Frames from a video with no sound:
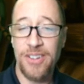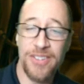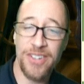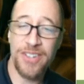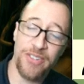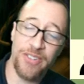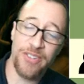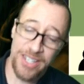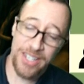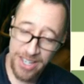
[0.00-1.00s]

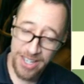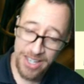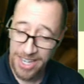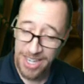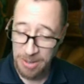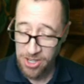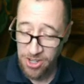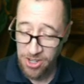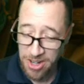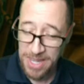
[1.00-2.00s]
congrats! Hey, that means you're
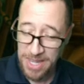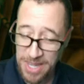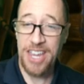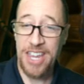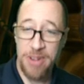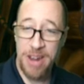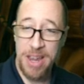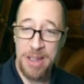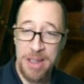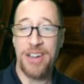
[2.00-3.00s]
gonna be a
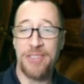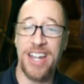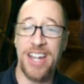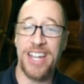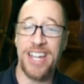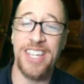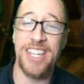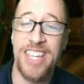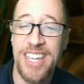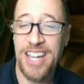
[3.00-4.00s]
grandpa
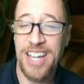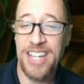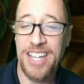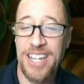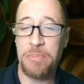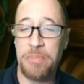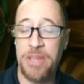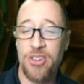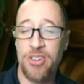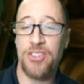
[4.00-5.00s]
finally. I know I beat
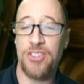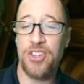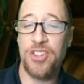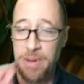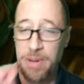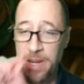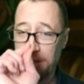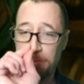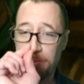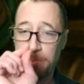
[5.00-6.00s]
you at that just by a
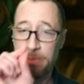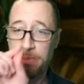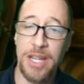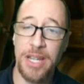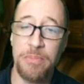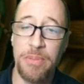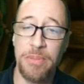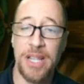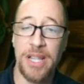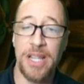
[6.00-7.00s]
little bit. I didn't beat
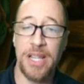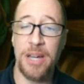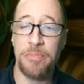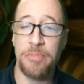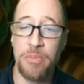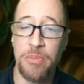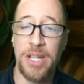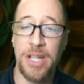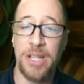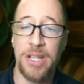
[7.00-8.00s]
you by a lot, but I beat you
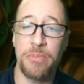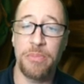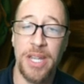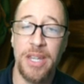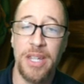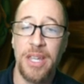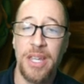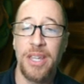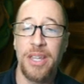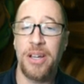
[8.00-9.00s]
by a little bit.
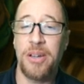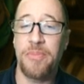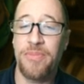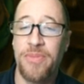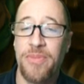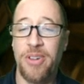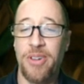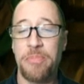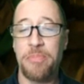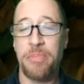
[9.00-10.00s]

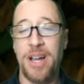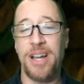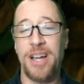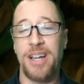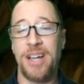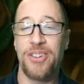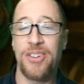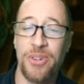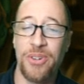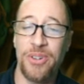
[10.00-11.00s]
Grandpa,
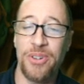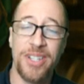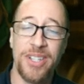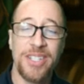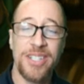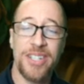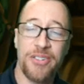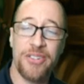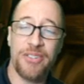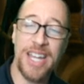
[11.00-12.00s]
cool,
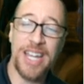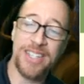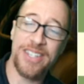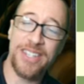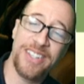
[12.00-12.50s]
congrats!